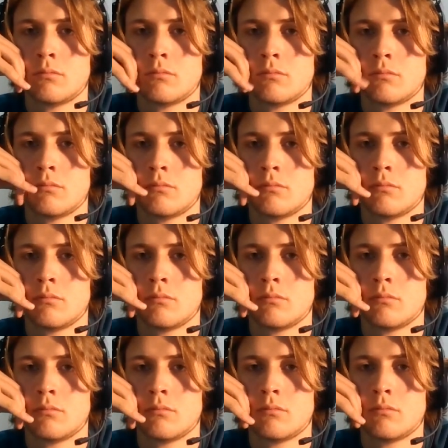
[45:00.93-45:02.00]

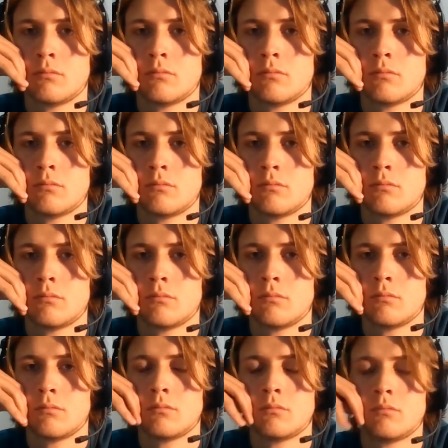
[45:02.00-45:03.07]

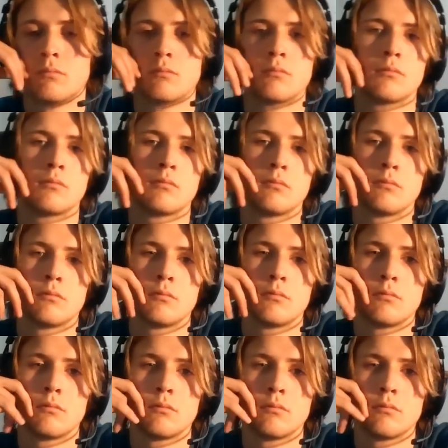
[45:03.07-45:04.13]

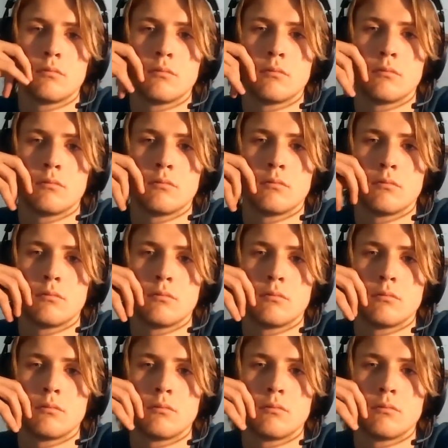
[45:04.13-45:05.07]
[no speech]